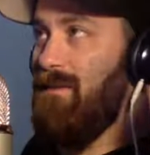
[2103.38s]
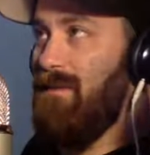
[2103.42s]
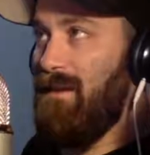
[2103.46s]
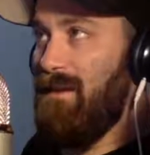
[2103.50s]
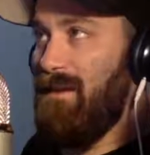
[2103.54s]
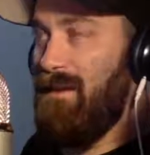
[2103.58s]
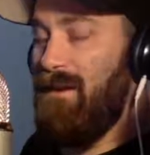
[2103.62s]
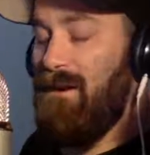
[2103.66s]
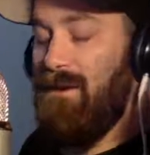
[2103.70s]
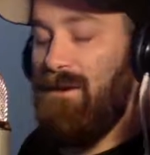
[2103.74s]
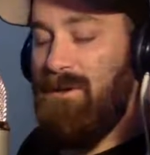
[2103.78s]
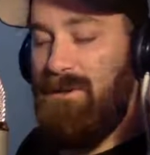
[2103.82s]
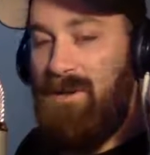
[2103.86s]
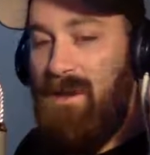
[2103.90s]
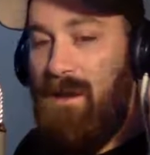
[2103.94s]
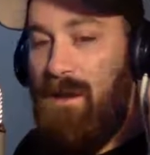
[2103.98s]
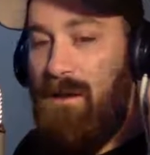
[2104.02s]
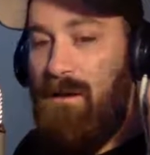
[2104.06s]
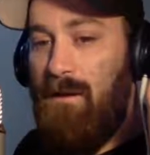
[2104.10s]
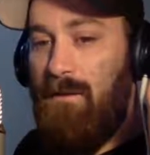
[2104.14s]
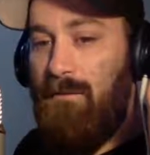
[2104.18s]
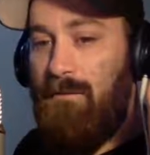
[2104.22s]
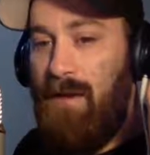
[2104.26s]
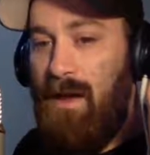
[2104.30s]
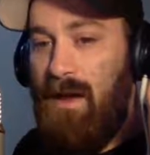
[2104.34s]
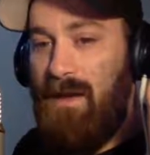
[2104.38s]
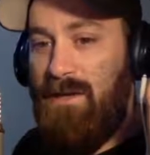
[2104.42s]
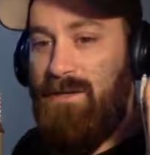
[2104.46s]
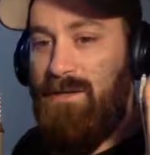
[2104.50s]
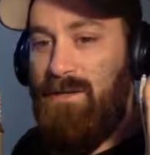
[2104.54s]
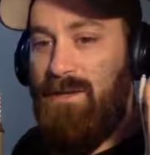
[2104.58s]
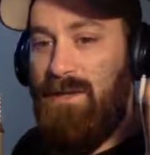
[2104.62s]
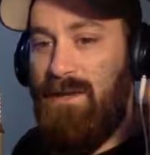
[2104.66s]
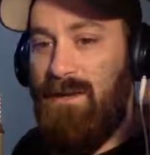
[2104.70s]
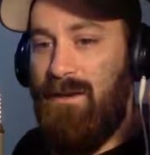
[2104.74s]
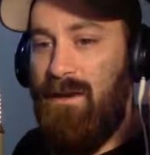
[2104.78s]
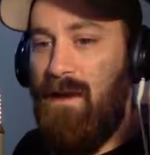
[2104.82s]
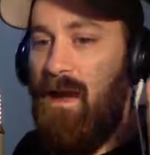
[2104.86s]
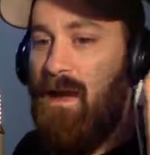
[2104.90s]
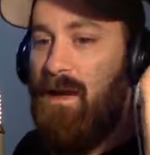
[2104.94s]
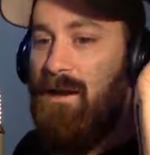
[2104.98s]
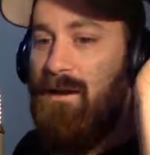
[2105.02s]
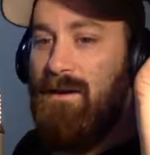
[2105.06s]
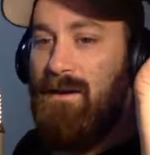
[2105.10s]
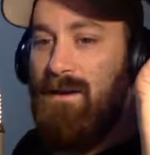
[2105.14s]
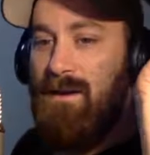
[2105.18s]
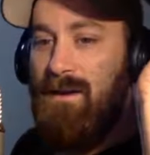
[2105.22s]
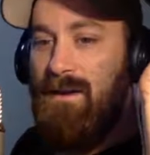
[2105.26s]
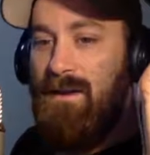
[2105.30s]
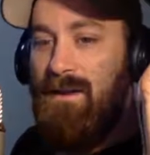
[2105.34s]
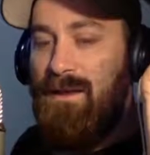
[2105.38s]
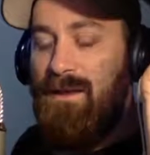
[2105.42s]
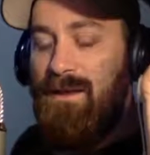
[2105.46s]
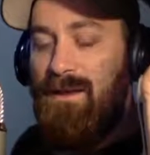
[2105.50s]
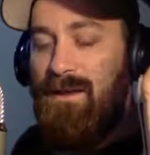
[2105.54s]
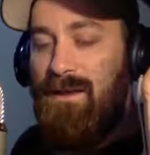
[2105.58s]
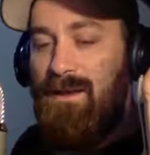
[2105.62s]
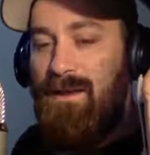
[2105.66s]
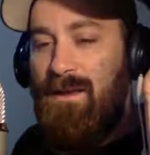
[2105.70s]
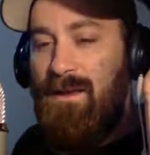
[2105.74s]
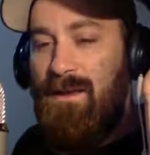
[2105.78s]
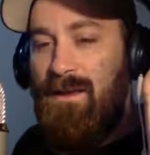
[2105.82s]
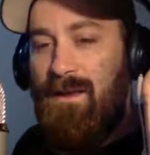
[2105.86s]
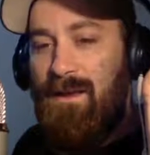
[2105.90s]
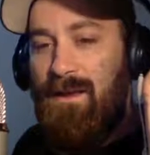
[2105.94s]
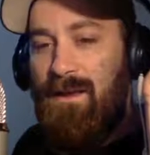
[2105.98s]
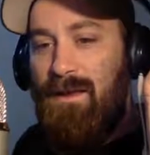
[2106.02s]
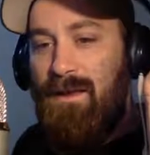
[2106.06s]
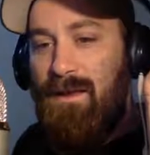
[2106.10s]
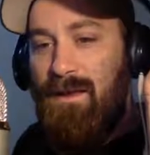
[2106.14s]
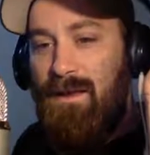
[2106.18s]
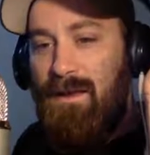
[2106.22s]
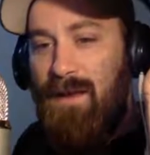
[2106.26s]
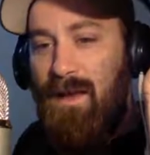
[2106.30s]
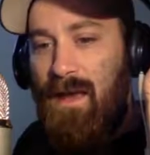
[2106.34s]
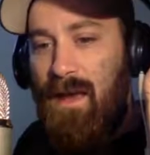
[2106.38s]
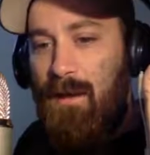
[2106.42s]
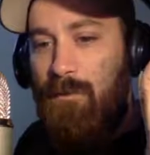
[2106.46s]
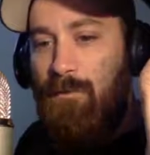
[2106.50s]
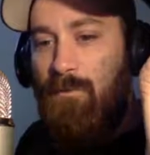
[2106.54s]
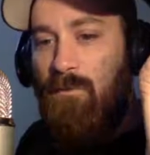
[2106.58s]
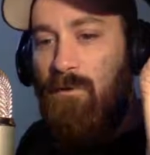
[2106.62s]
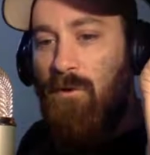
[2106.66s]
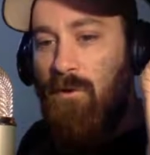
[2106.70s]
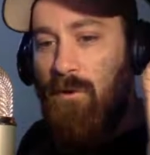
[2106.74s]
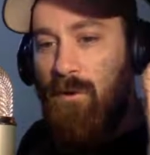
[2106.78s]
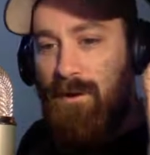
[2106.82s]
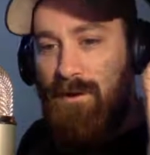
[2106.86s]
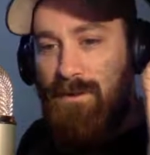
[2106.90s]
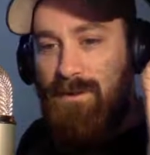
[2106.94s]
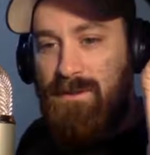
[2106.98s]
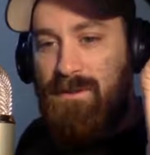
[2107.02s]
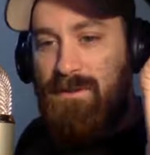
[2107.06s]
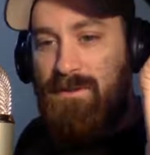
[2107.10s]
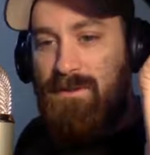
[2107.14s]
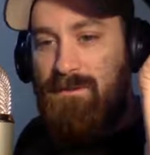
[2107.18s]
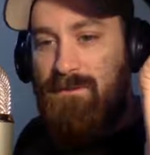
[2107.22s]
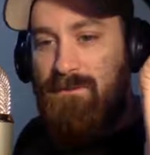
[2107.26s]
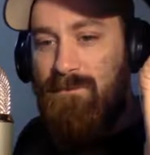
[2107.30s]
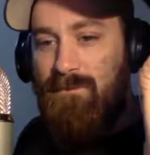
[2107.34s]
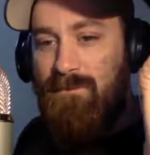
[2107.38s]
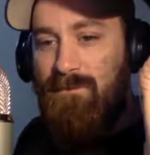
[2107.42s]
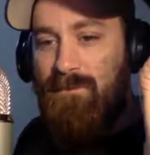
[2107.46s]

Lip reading: that Kharitonov actually got hemorrhoids.